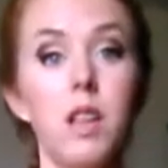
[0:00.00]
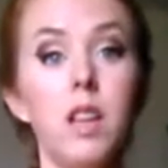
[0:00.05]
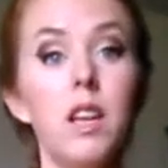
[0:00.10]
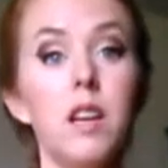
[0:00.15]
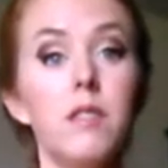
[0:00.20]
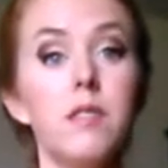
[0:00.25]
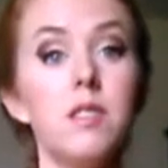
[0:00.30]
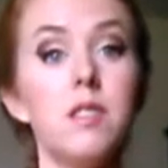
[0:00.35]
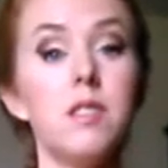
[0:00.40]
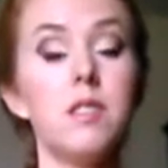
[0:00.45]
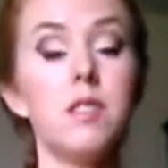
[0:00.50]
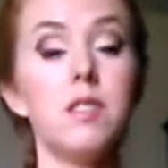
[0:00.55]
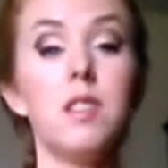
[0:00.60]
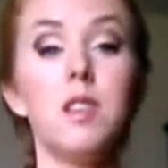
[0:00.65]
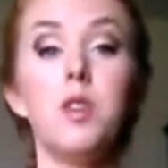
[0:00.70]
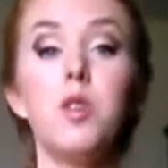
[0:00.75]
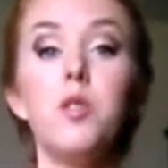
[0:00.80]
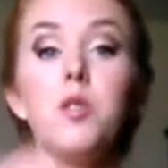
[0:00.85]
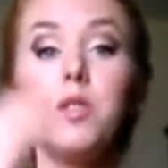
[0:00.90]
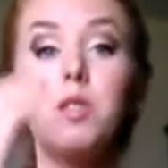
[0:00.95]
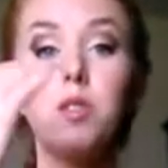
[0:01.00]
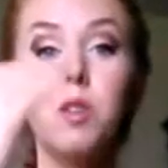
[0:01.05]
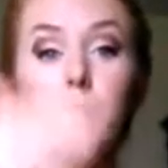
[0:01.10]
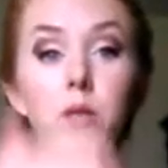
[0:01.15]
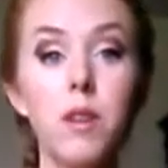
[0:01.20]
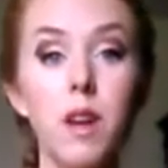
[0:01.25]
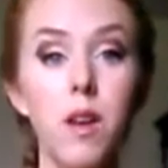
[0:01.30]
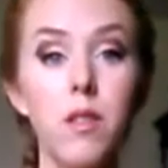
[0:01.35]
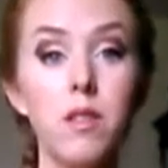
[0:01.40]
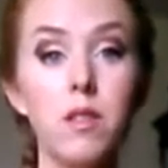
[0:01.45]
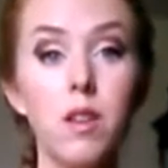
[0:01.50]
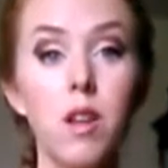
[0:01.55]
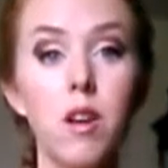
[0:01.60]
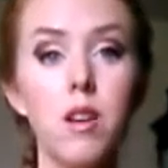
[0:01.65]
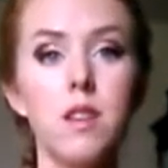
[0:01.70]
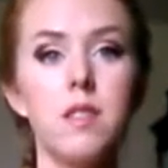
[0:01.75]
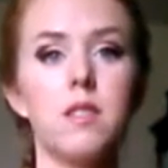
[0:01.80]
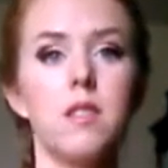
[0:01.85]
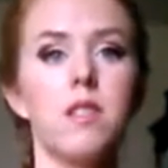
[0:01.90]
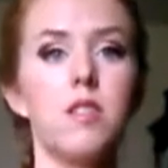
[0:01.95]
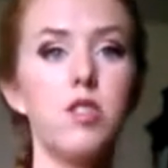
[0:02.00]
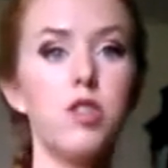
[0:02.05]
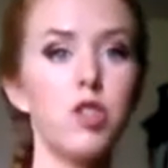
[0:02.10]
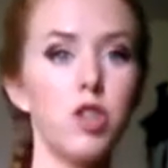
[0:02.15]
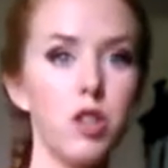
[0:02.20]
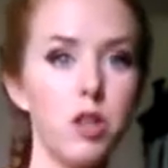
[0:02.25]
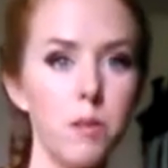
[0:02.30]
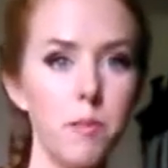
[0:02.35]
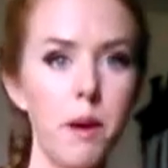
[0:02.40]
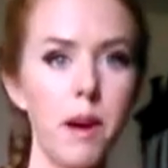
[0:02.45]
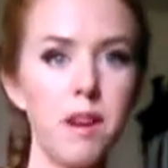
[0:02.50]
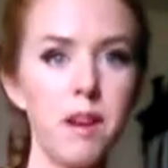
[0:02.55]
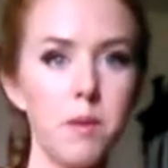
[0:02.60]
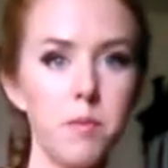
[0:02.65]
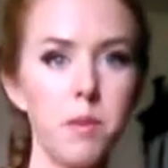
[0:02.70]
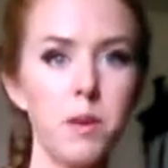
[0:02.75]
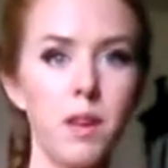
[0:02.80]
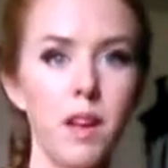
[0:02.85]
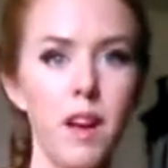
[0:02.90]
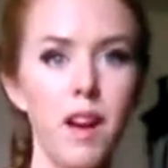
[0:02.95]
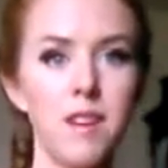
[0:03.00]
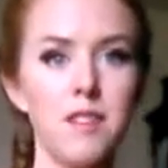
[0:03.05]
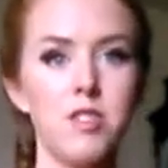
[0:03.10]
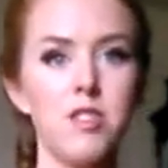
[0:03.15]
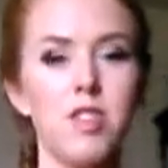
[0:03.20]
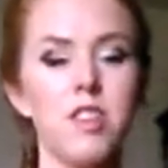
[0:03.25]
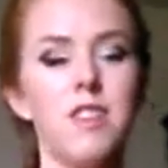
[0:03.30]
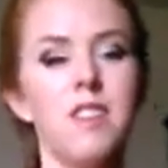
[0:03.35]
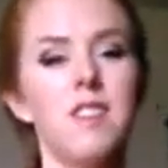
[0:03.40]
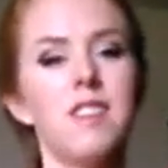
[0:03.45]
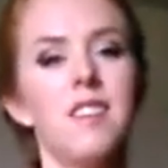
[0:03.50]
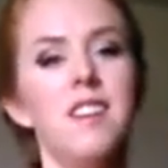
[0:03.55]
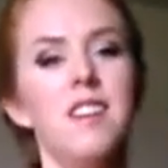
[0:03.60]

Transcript: cliffs to see who could go down the longest and then jerk it back up and catch it.